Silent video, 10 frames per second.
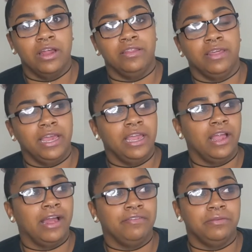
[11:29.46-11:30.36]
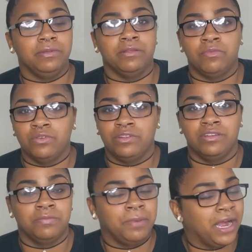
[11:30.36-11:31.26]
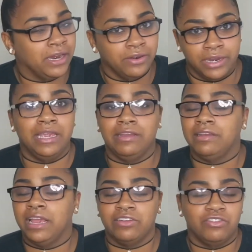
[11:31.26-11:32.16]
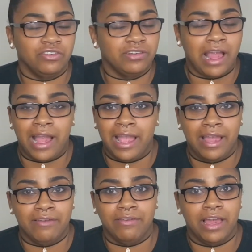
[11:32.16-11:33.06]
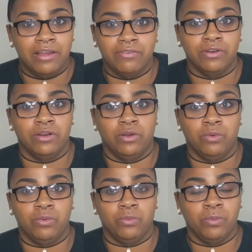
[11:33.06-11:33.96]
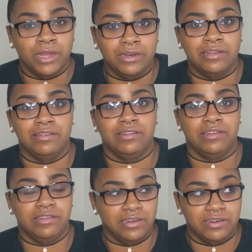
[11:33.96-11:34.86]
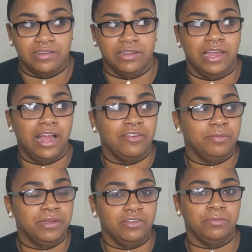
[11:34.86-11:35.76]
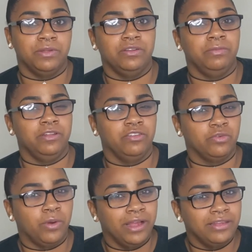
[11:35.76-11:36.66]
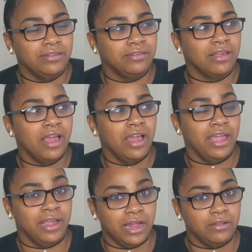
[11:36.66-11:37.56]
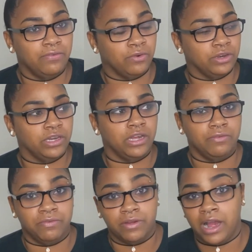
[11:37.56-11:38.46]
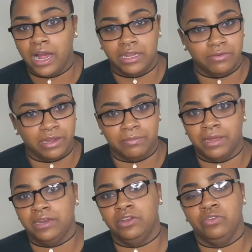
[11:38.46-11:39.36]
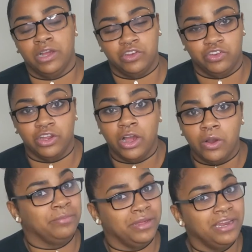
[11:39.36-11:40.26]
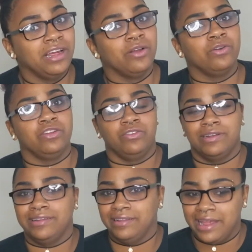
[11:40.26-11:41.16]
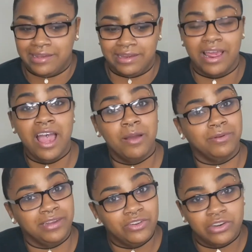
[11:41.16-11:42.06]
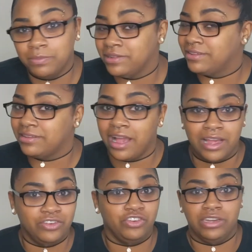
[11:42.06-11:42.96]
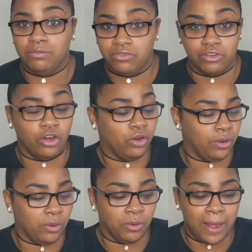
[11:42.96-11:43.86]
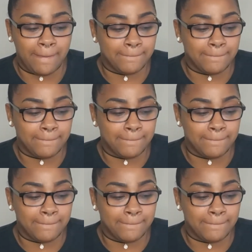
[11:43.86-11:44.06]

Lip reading: They have to be the most inspiring dancers I have ever witnessed. Seriously, I've been to Build a Beast twice in California. Highly recommended. You guys should go. I plan on going in 2018, but that trip is not cheap, so